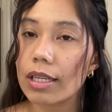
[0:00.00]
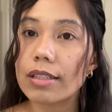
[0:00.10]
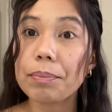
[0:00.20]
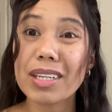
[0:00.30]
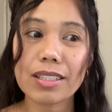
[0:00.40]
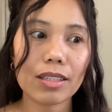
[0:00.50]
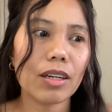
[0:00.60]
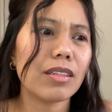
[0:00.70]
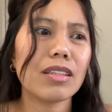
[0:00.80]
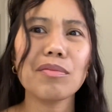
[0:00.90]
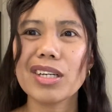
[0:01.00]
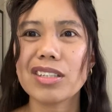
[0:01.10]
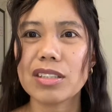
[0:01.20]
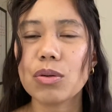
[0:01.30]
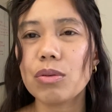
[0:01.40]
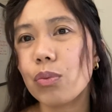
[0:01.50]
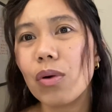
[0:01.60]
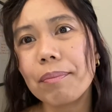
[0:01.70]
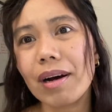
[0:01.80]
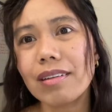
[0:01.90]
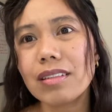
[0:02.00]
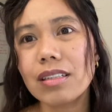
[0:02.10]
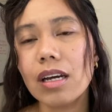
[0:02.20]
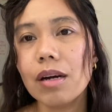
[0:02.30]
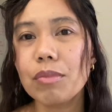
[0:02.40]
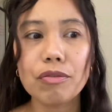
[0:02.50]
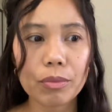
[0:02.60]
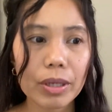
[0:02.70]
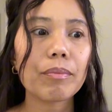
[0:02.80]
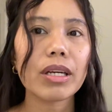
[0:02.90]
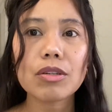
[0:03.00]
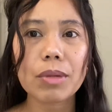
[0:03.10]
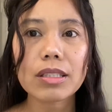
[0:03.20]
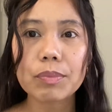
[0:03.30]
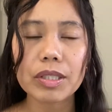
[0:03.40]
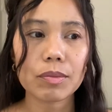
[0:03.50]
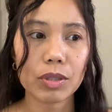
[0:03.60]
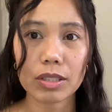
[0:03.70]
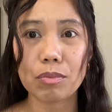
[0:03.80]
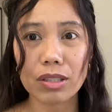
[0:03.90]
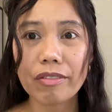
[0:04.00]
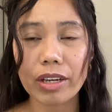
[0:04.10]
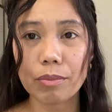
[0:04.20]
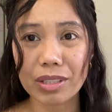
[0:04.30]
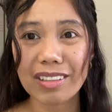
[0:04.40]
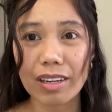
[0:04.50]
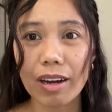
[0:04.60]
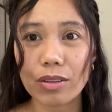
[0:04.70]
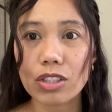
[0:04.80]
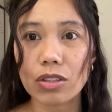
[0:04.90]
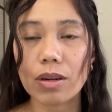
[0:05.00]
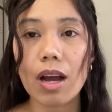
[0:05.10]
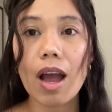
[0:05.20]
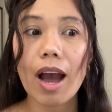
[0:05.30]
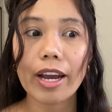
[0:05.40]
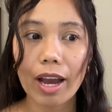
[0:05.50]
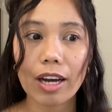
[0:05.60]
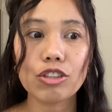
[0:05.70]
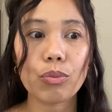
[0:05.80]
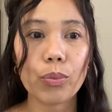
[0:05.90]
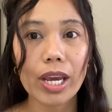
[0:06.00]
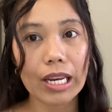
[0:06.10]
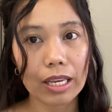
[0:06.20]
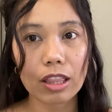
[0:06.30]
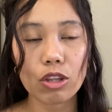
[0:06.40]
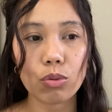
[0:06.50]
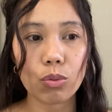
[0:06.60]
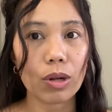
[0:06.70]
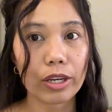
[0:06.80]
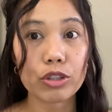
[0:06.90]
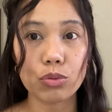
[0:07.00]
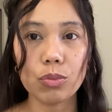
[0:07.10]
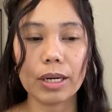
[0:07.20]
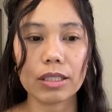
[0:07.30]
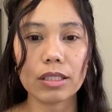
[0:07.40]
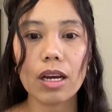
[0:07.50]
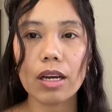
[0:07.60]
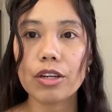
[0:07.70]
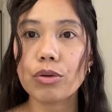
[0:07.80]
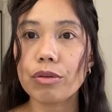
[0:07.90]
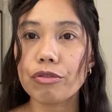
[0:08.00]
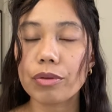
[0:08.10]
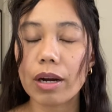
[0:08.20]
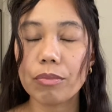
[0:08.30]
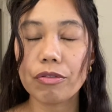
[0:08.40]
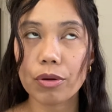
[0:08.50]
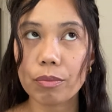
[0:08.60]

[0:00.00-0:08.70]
It depends. There are some like just only 1 month, but for me, based on my experience, because I'm living in Mindanao, so I had to wait it to like 2 months in order for